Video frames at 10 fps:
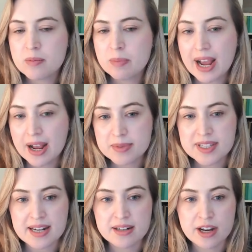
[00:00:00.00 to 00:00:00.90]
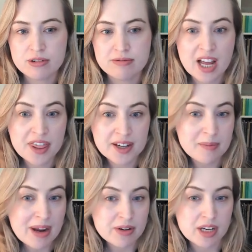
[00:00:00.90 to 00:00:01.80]
Perhaps they know nothing
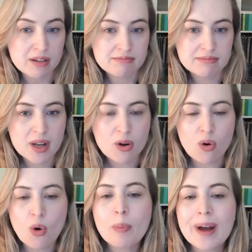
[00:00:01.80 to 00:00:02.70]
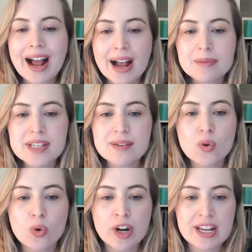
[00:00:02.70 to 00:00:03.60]
about you, or perhaps they've
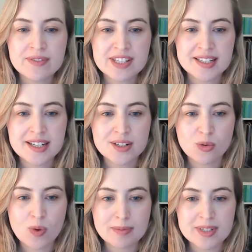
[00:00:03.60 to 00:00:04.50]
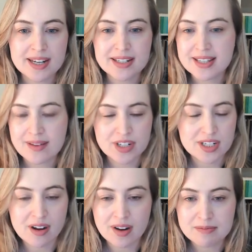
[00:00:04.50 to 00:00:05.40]
already visited your website 7
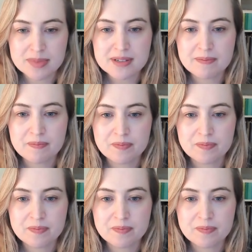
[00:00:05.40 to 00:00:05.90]
times.